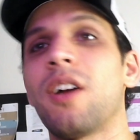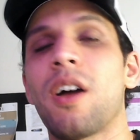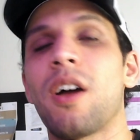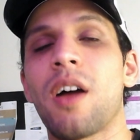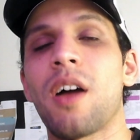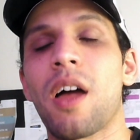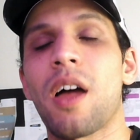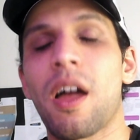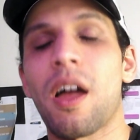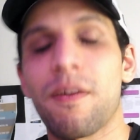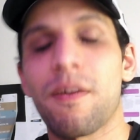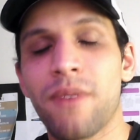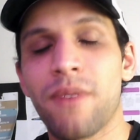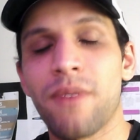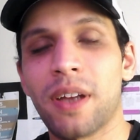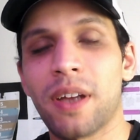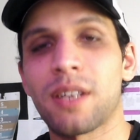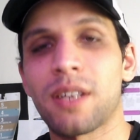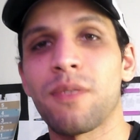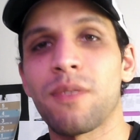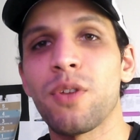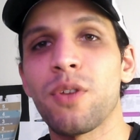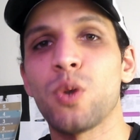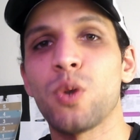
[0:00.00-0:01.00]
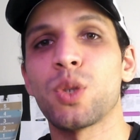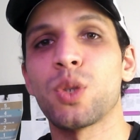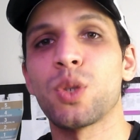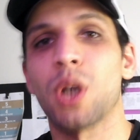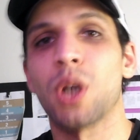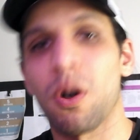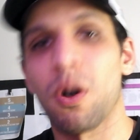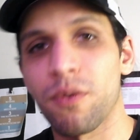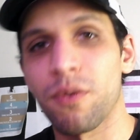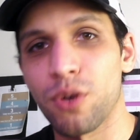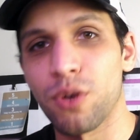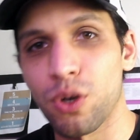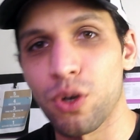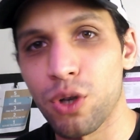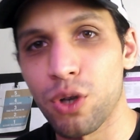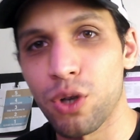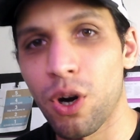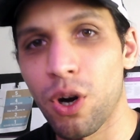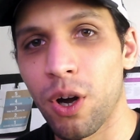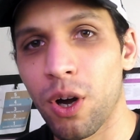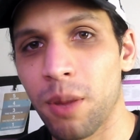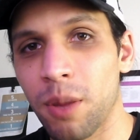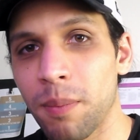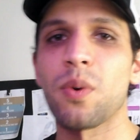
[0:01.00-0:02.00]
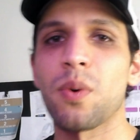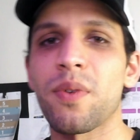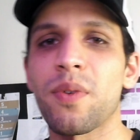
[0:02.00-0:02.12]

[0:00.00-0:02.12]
effective use of your time.